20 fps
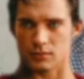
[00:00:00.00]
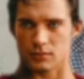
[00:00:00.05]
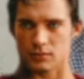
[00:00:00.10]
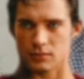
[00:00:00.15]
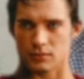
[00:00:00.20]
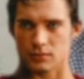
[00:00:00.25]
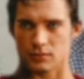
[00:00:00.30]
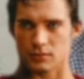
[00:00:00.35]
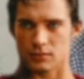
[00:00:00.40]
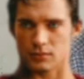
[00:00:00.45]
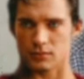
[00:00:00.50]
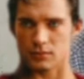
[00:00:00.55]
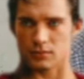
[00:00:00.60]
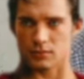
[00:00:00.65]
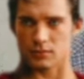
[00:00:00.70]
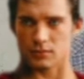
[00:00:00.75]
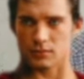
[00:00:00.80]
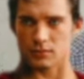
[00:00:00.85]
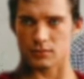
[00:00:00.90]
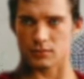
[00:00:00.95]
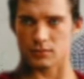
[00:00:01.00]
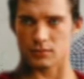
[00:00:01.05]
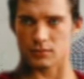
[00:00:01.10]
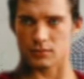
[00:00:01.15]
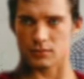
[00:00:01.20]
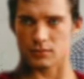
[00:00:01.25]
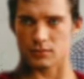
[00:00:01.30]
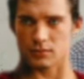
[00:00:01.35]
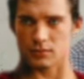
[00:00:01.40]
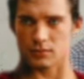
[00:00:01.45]

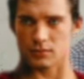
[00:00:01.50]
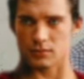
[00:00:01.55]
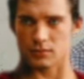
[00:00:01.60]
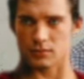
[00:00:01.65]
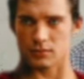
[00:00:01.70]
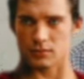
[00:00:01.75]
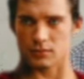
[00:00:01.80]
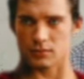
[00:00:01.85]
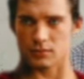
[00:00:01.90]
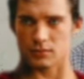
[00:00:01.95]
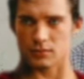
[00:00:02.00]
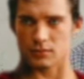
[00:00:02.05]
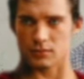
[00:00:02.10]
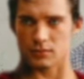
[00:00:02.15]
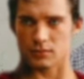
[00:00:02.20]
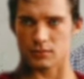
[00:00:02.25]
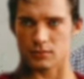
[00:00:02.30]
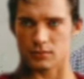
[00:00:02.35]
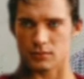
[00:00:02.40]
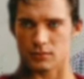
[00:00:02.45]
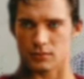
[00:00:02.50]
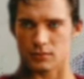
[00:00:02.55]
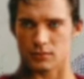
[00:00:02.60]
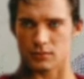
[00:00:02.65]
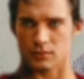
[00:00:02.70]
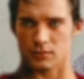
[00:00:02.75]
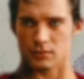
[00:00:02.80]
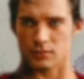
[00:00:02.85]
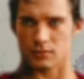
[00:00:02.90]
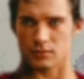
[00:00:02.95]

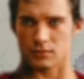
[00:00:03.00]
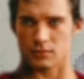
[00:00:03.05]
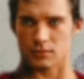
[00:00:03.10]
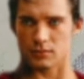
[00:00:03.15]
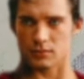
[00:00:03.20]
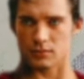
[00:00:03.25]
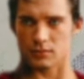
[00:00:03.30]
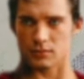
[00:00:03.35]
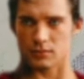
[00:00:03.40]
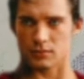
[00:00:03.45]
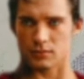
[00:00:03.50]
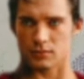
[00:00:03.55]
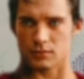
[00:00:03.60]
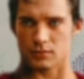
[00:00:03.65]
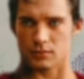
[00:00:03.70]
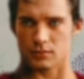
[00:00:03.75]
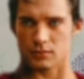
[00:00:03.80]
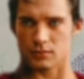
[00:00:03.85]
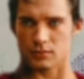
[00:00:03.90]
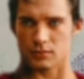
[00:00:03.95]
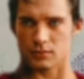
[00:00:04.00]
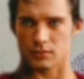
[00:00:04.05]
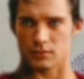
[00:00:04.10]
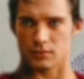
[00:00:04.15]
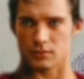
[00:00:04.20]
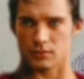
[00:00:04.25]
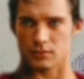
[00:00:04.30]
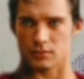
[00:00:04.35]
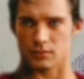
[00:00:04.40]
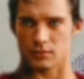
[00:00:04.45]

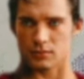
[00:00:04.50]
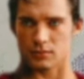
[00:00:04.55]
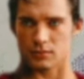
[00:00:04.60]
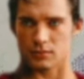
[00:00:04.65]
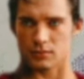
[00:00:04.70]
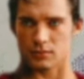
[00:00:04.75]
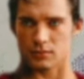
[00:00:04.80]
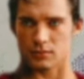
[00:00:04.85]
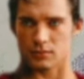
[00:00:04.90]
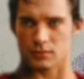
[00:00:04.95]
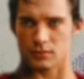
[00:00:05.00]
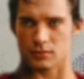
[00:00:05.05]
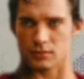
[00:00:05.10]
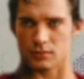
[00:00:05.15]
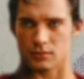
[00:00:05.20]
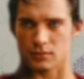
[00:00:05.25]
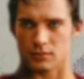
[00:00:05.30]
No words are spoken by the person on screen.